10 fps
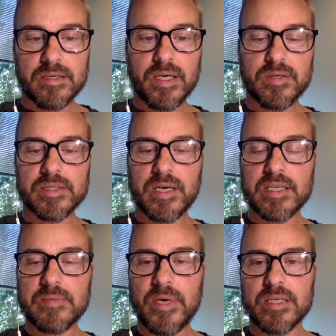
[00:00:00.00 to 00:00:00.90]
Now the
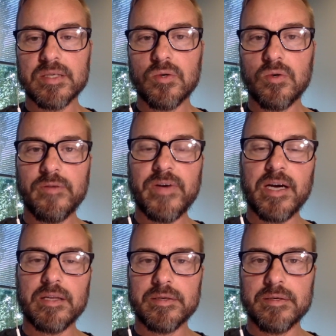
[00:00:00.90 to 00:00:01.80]
status match is only
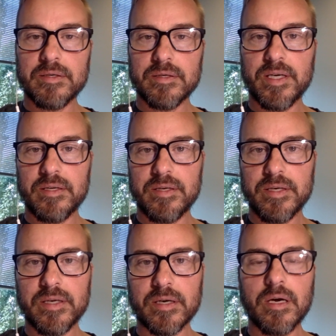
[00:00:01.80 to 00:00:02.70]
valid until the end of the
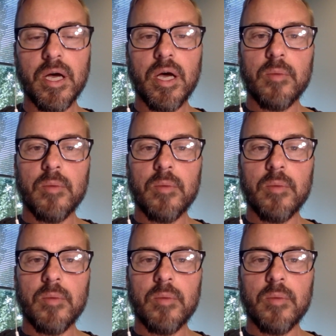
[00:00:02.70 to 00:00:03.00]
year,